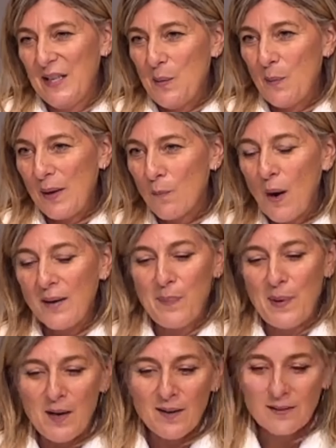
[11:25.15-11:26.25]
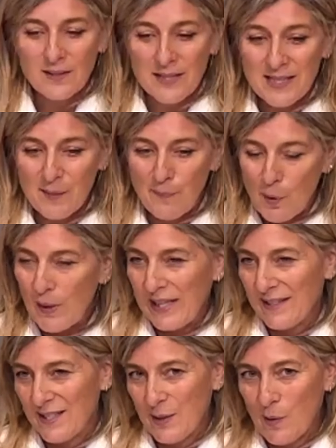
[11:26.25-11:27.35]
when one part
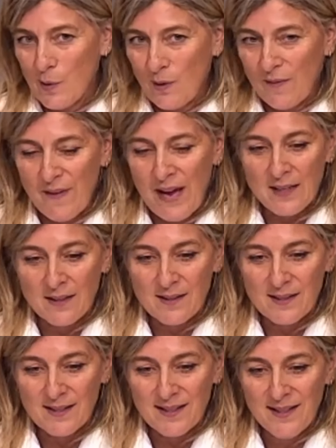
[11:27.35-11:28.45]
disappoints or offends.